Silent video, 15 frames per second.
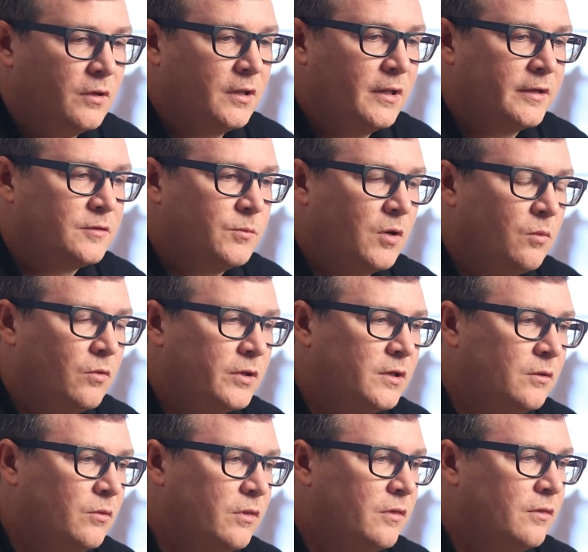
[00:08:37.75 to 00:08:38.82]
liked about
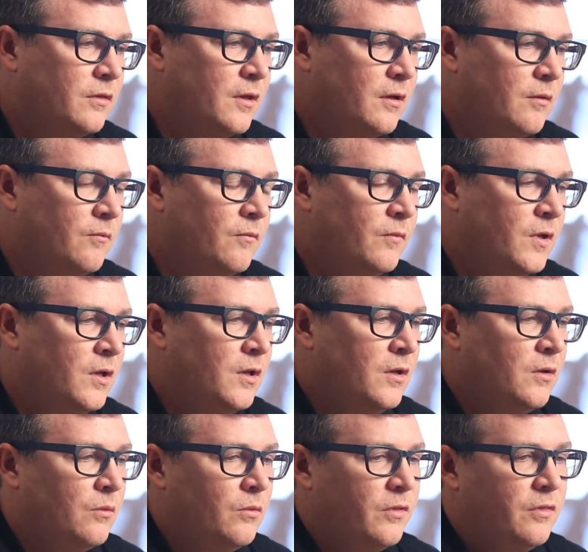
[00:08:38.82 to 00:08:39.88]
working with
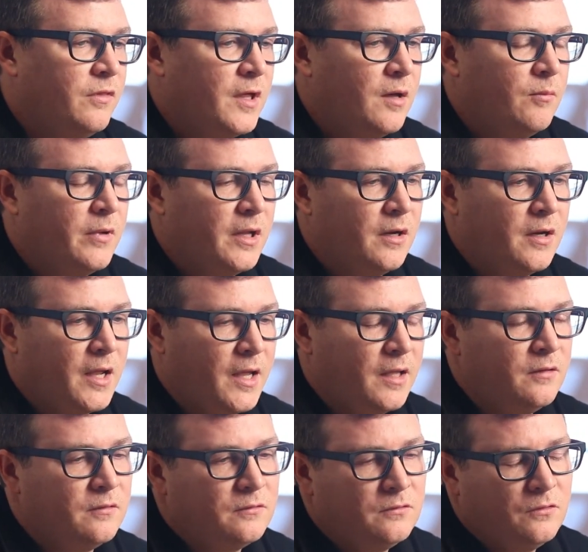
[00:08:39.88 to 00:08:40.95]
them
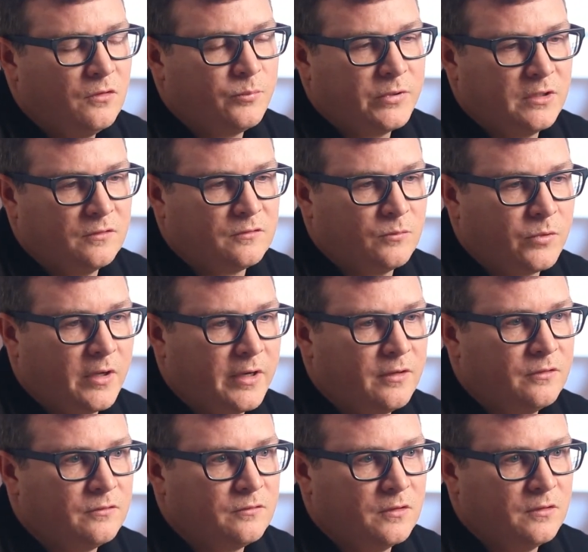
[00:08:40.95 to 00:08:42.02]
and European suppliers